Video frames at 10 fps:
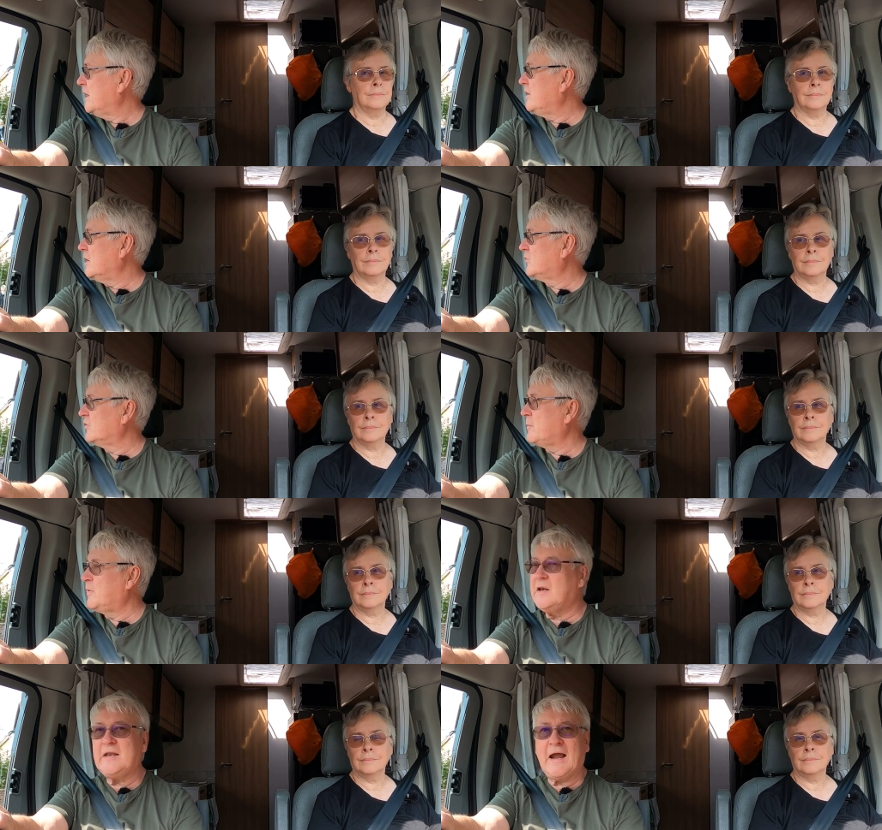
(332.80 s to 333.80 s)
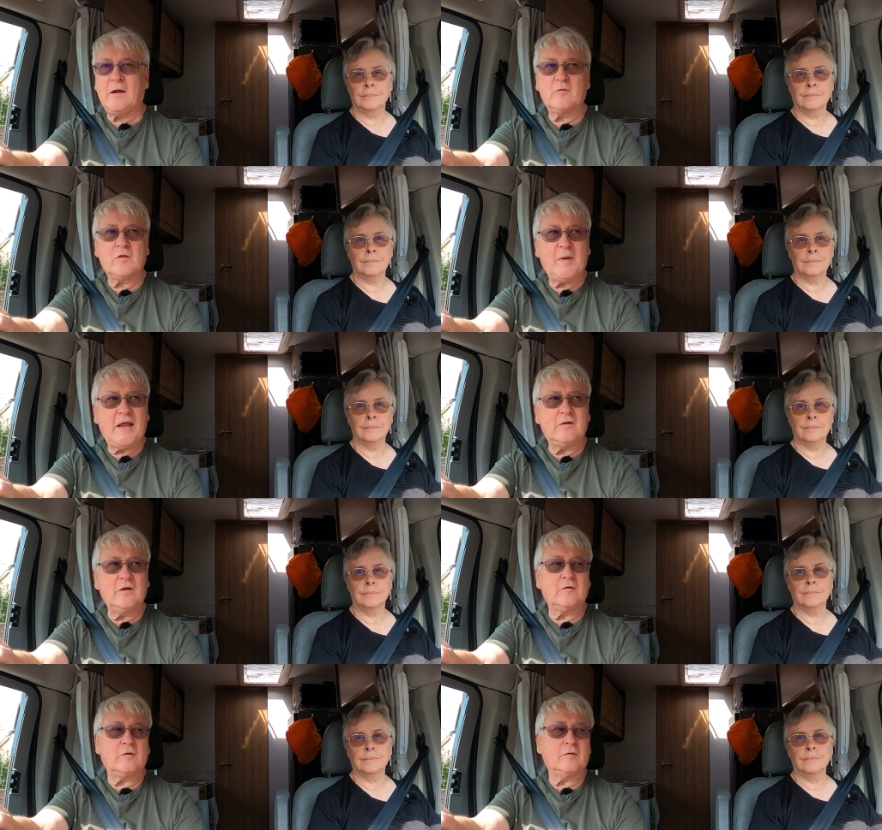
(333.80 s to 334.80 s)
Speaker 1: end up slipping down the bed,
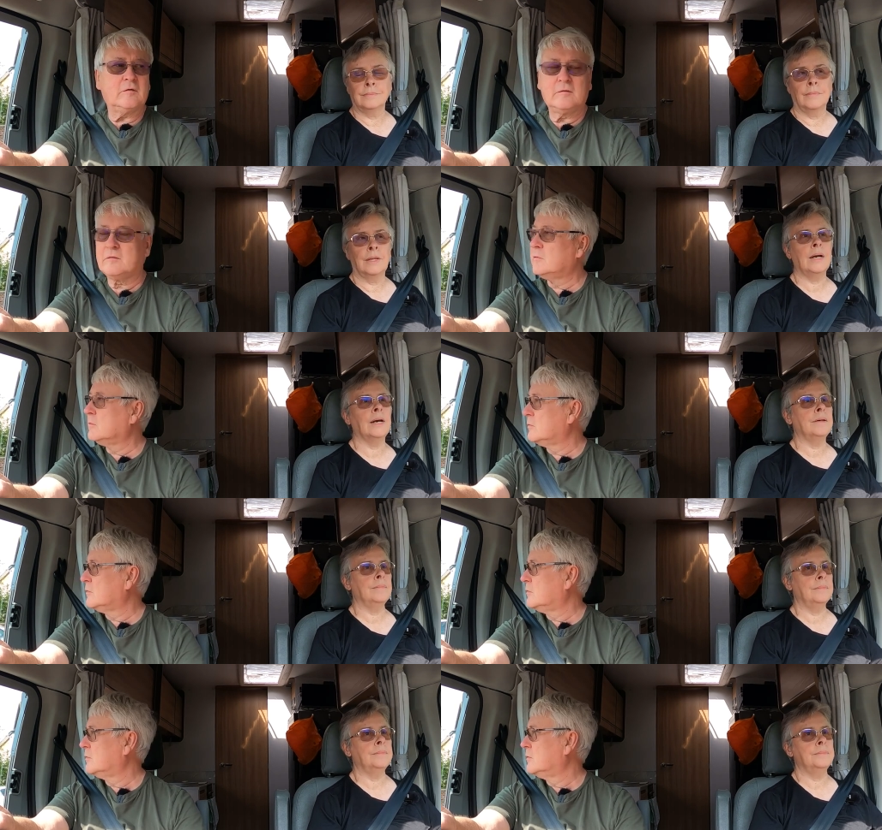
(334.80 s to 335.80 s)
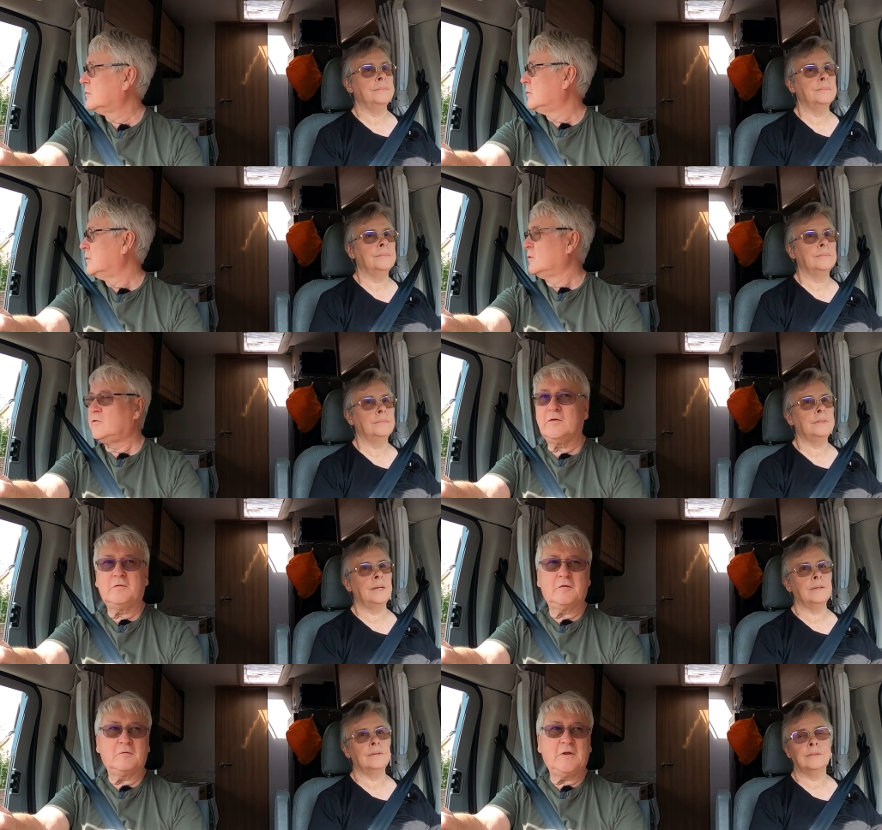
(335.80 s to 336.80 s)
don't you? Yeah.
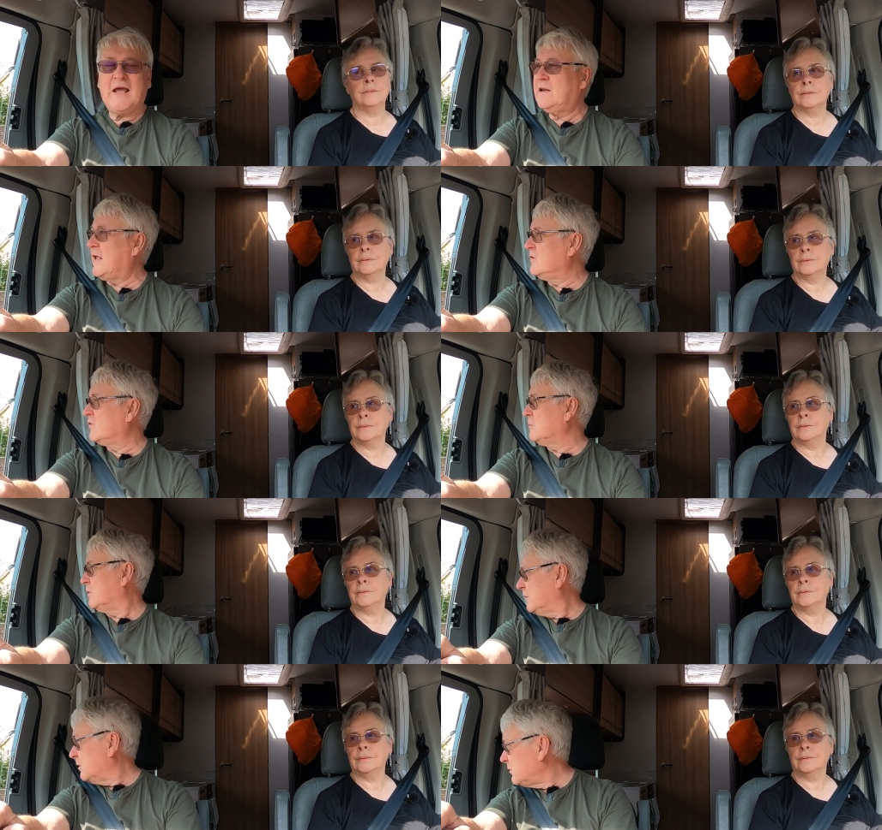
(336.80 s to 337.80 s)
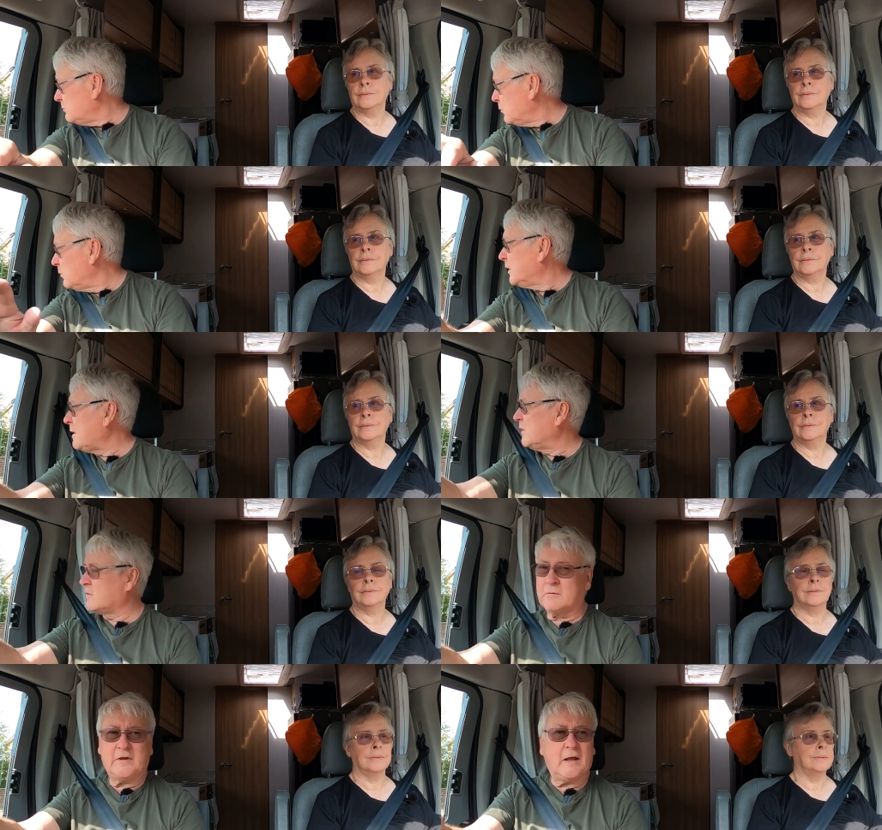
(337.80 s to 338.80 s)
So yeah. Your, your head ends up. You, let me
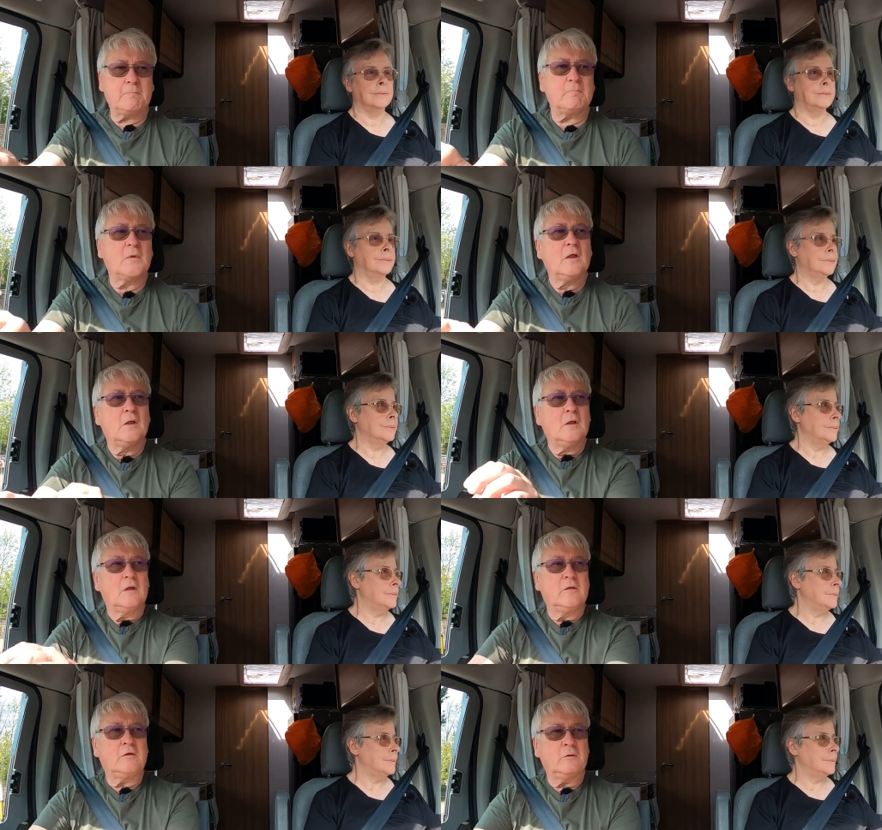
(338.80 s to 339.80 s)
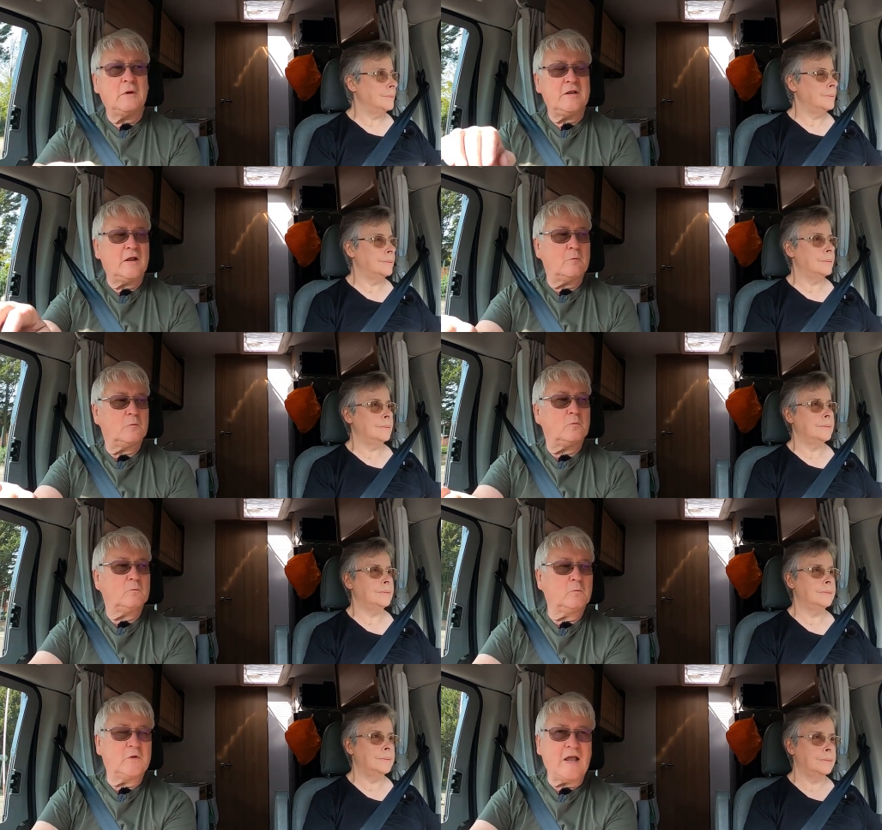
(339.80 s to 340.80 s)
through. Yeah. You end up
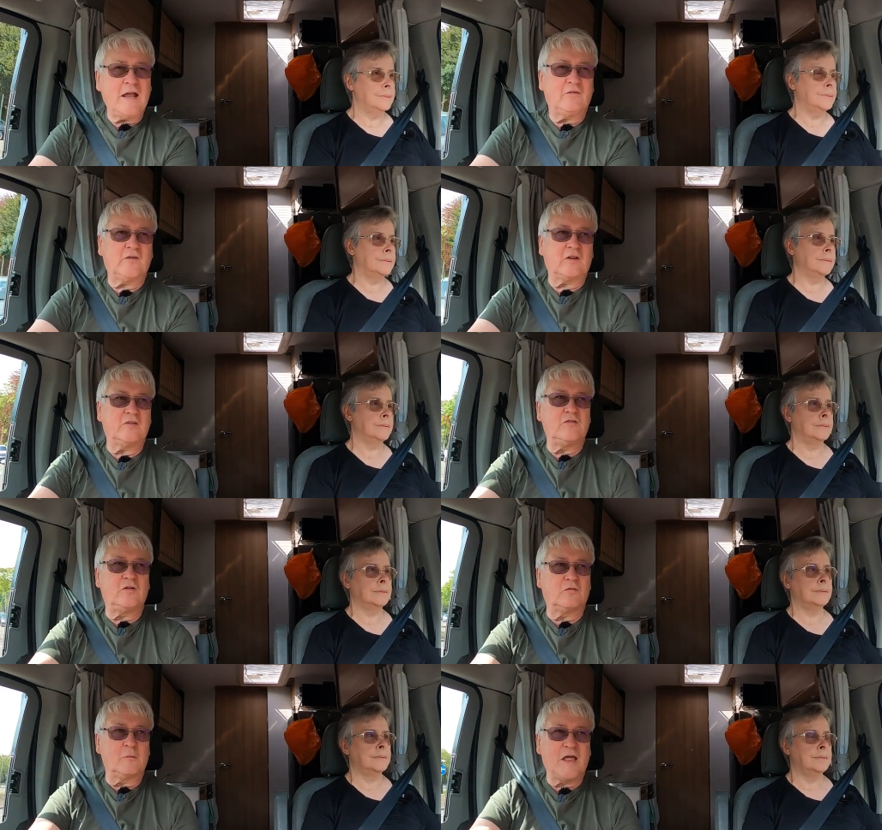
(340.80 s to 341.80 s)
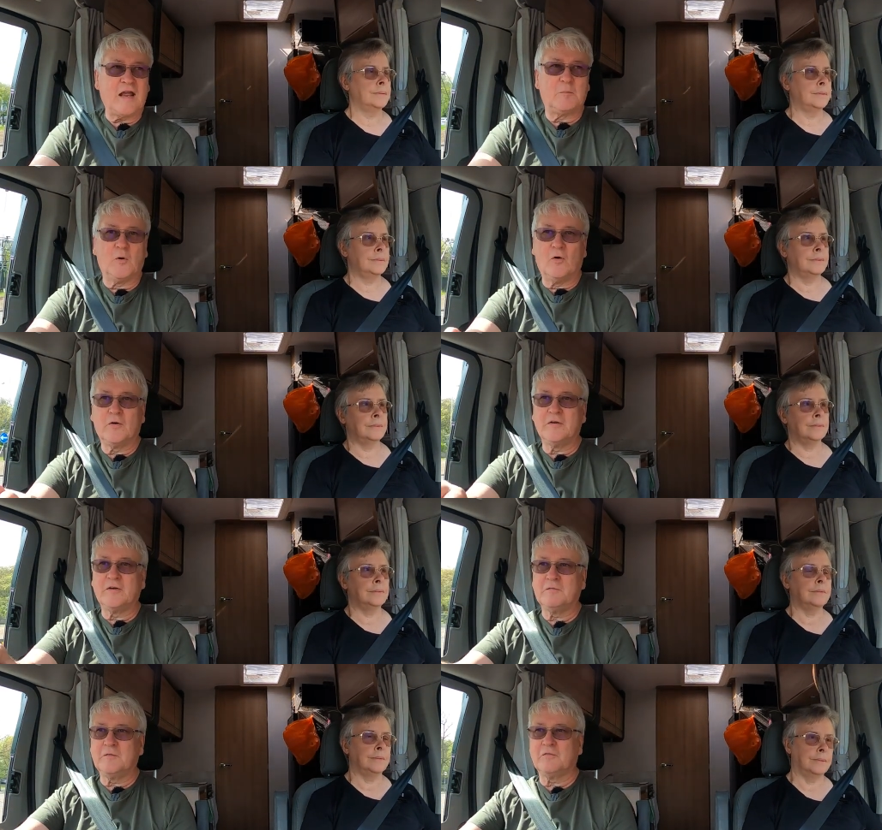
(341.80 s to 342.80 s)
with your head six inches from the headboard
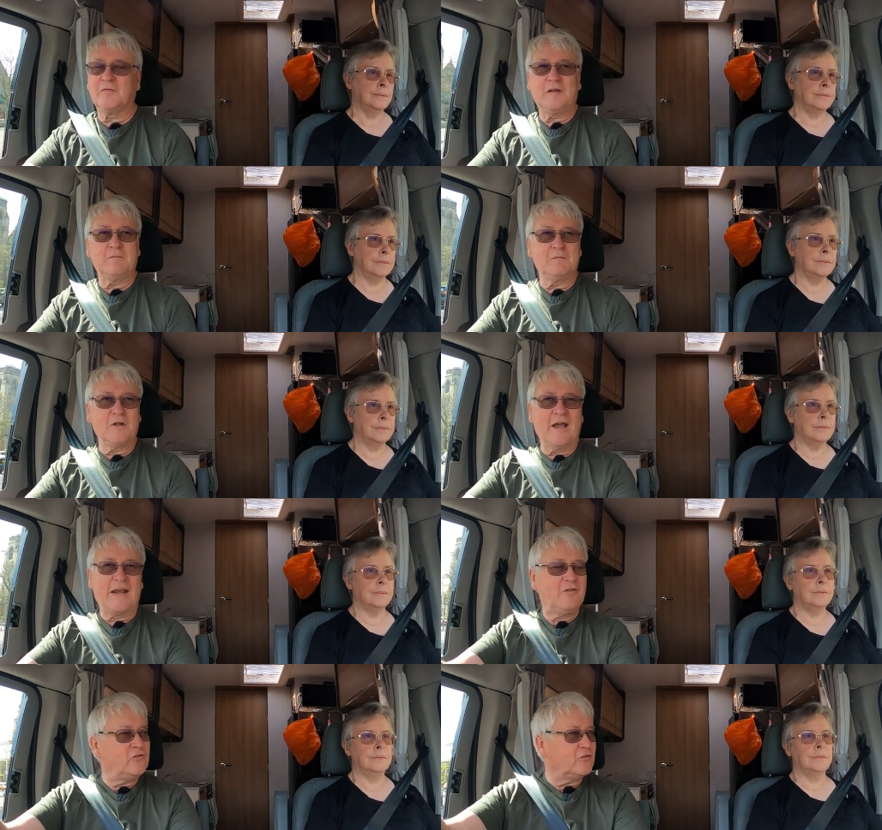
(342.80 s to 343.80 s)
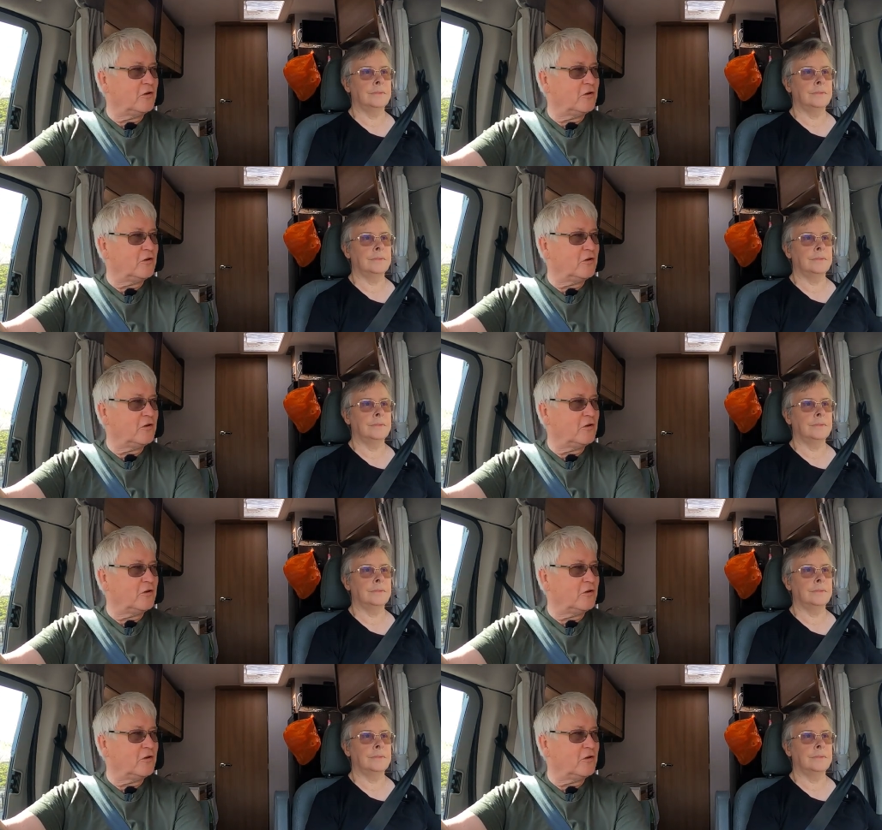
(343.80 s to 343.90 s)
and your, your feet nine inches